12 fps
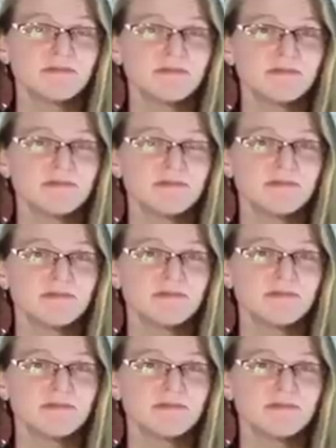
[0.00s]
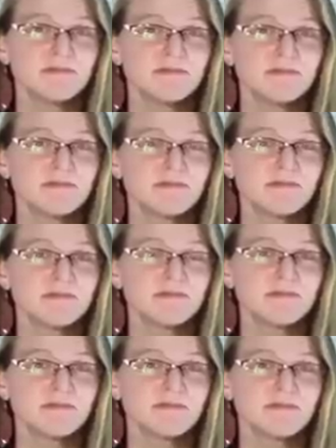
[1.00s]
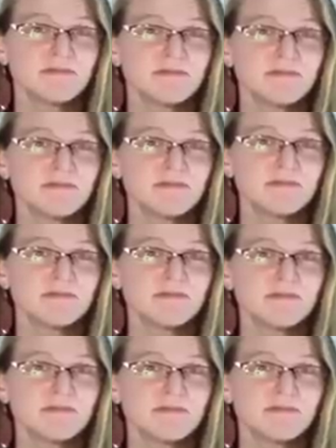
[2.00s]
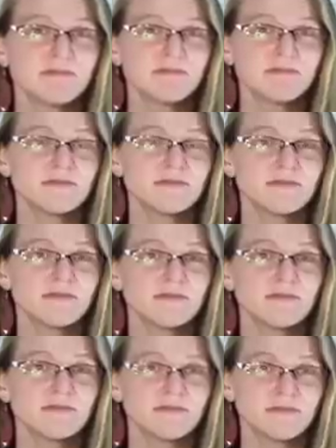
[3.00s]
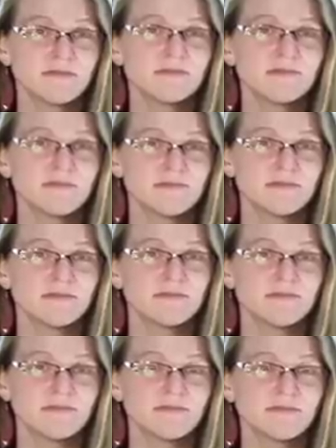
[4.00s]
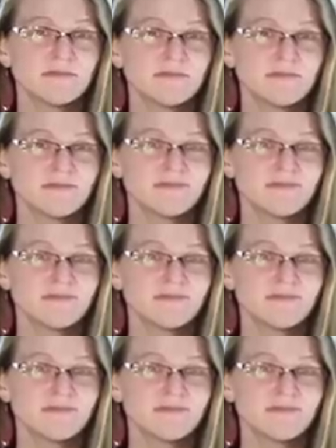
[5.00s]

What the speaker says: [no speech]